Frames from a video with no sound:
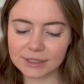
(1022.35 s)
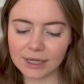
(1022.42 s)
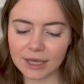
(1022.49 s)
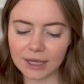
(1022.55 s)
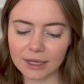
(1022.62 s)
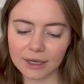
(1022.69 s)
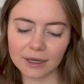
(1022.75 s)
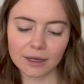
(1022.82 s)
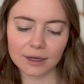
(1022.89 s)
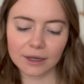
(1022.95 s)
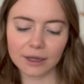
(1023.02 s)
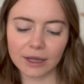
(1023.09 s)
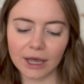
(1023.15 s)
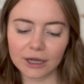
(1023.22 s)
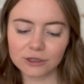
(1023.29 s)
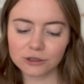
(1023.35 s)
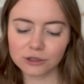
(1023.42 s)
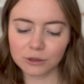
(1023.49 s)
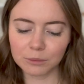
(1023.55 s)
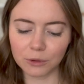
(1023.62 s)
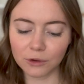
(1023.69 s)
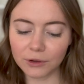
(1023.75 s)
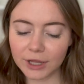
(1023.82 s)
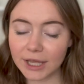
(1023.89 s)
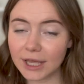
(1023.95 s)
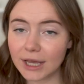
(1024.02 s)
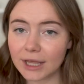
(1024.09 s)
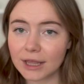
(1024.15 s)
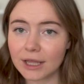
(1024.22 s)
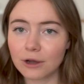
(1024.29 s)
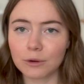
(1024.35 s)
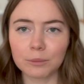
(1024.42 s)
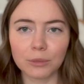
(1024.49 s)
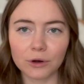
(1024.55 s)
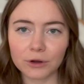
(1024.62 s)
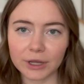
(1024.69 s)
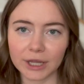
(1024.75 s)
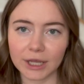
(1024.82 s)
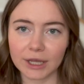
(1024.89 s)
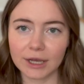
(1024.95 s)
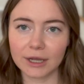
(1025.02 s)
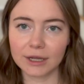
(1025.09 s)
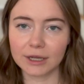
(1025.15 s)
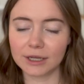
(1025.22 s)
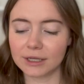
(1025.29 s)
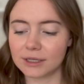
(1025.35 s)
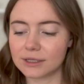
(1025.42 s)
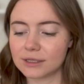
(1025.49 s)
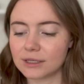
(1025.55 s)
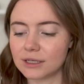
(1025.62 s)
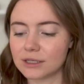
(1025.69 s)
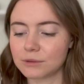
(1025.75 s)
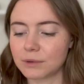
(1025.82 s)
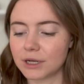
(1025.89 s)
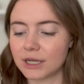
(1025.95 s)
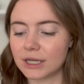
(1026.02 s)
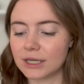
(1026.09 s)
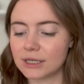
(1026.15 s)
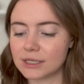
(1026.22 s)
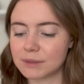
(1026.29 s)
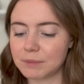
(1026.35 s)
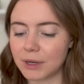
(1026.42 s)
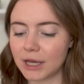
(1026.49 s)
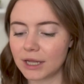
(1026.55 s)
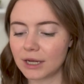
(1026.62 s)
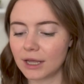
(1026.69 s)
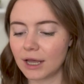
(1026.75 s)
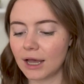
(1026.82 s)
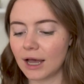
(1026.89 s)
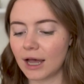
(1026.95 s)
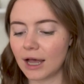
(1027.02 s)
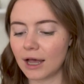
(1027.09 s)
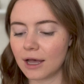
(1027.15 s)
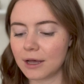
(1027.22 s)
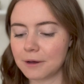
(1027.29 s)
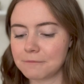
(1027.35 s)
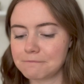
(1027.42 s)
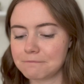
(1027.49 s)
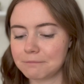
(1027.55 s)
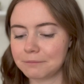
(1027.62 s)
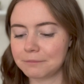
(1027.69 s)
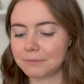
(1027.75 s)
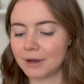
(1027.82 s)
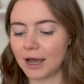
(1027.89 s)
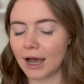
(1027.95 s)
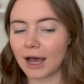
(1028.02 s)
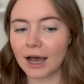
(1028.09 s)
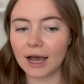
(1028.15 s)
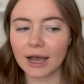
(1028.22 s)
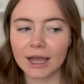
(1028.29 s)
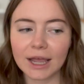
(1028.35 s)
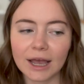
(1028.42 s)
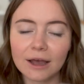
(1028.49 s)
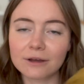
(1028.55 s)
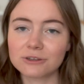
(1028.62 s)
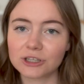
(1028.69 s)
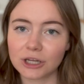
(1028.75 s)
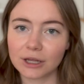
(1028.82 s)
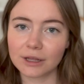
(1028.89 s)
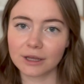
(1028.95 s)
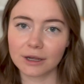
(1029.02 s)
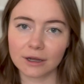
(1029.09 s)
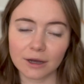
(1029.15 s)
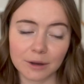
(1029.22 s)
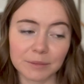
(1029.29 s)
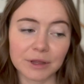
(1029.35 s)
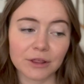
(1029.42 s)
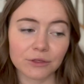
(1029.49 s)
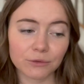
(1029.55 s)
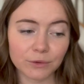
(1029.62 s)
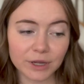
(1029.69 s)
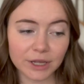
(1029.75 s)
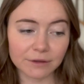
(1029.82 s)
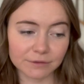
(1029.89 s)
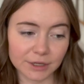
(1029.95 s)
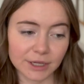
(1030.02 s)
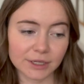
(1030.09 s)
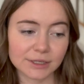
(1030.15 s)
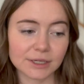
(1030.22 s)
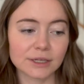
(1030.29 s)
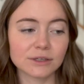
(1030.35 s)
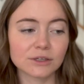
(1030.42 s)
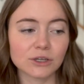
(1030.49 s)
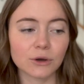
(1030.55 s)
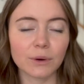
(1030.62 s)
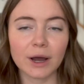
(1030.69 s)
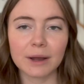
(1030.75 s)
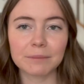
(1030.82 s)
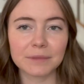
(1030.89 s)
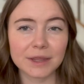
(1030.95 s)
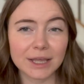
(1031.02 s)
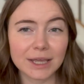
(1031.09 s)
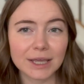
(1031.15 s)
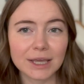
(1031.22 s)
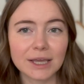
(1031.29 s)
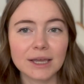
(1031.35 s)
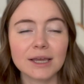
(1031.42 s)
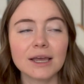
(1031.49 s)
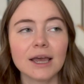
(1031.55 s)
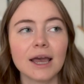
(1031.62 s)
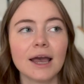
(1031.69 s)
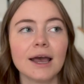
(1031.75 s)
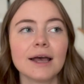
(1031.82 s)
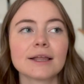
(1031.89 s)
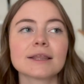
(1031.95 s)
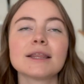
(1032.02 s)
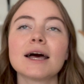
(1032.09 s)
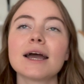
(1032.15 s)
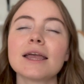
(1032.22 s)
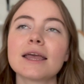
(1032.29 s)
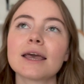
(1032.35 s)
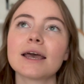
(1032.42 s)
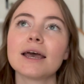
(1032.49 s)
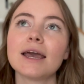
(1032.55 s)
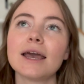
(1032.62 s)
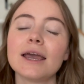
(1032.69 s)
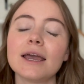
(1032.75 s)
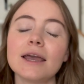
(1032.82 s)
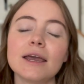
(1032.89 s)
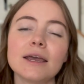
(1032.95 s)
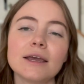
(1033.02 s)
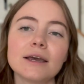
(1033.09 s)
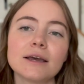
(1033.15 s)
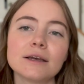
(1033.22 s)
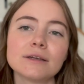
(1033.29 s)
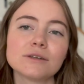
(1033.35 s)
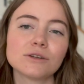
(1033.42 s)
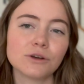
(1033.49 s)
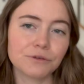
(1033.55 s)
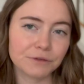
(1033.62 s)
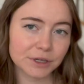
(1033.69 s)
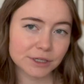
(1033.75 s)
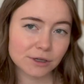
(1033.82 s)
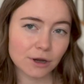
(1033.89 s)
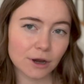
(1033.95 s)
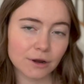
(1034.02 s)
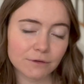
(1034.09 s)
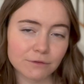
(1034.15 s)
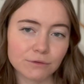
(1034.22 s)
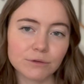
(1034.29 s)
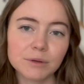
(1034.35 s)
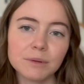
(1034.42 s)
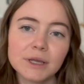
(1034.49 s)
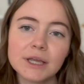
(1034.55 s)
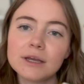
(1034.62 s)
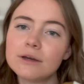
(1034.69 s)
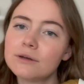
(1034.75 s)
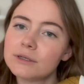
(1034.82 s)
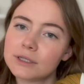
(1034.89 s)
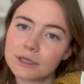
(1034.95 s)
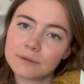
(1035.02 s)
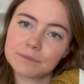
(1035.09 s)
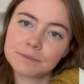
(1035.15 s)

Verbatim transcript: like extra bulky, I think, or bulky is is what it is, but um, I have, she got, they got me three of these. And so I'm thinking like a Sophie scarf would be cute